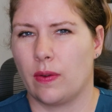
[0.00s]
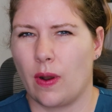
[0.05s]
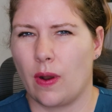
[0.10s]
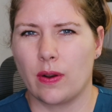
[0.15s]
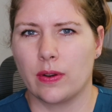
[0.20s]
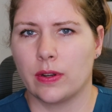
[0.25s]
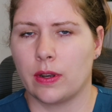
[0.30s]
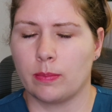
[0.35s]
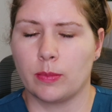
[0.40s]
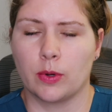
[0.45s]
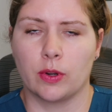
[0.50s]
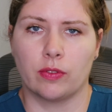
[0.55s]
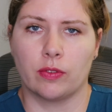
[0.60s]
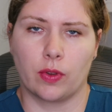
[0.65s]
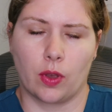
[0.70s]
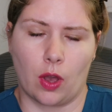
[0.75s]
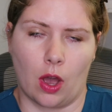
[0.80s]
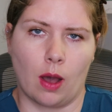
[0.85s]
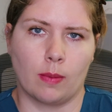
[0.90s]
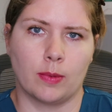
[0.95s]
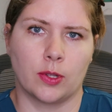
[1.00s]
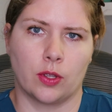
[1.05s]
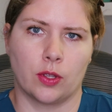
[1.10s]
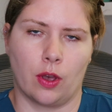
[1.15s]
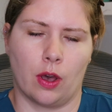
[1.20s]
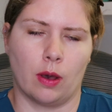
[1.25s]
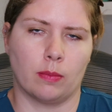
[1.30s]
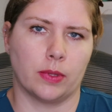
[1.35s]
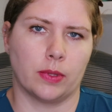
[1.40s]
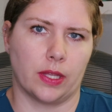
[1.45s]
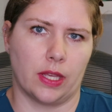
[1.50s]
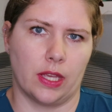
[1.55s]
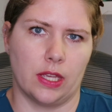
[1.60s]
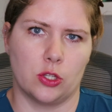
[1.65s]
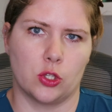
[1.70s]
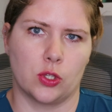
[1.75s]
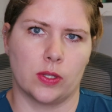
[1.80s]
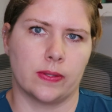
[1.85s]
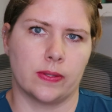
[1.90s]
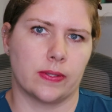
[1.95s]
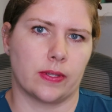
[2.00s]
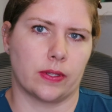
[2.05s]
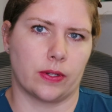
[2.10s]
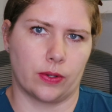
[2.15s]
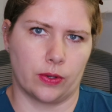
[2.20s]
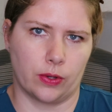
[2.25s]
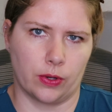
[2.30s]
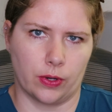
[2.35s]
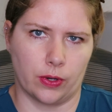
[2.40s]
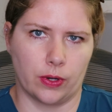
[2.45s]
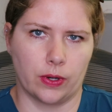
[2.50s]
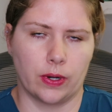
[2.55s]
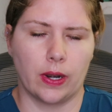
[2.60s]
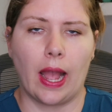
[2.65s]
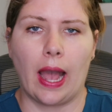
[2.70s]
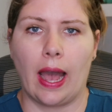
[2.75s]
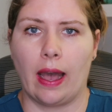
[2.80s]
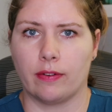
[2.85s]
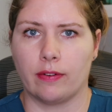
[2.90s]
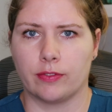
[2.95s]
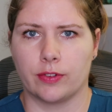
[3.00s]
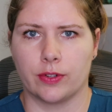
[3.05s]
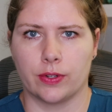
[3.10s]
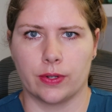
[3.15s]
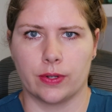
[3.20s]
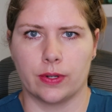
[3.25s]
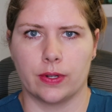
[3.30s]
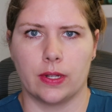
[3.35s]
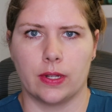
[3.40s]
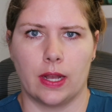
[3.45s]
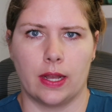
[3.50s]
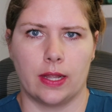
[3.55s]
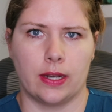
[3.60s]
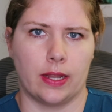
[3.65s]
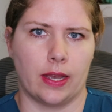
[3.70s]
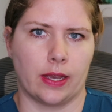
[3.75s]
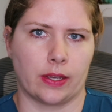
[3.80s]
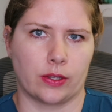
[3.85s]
There are a number of common complications that occur after an